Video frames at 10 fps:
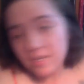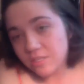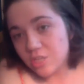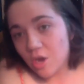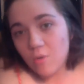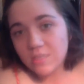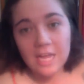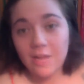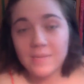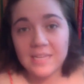don't
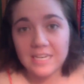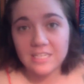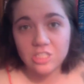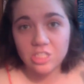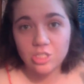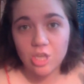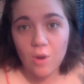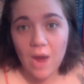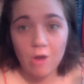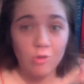tell me that it's to
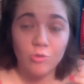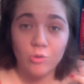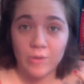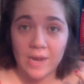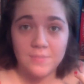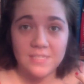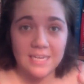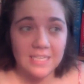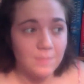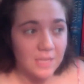show how cruel Ramsay
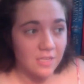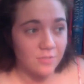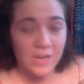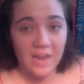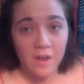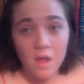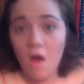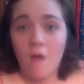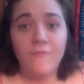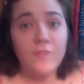is, because we had
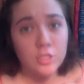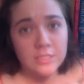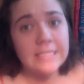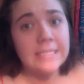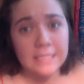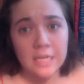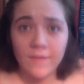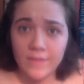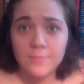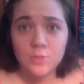a full season
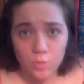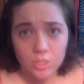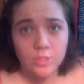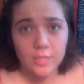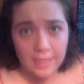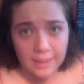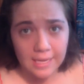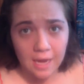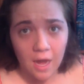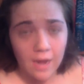of him torturing
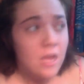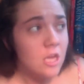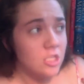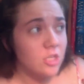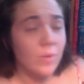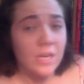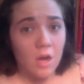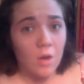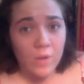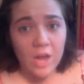Theon. So
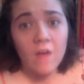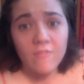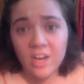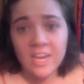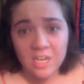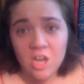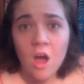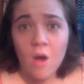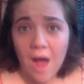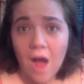we all fucking
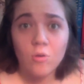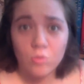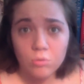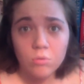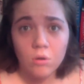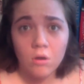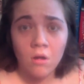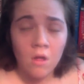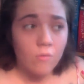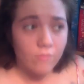know how cruel
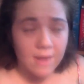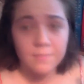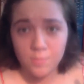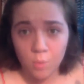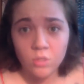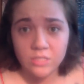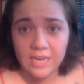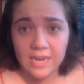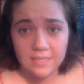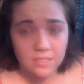Ramsay
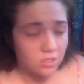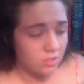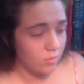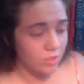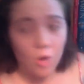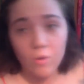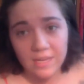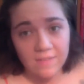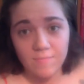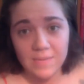Bolton is. So don't
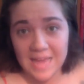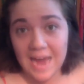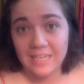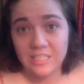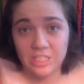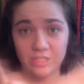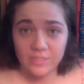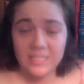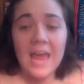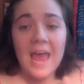give me that
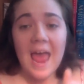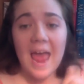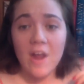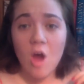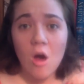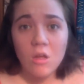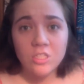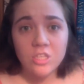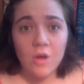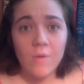excuse. And
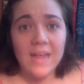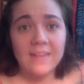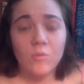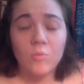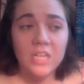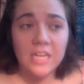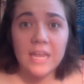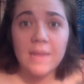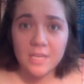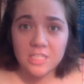also, it's a really
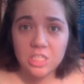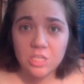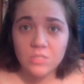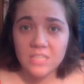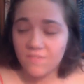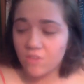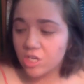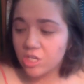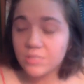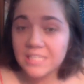lame excuse if they're
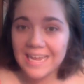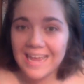using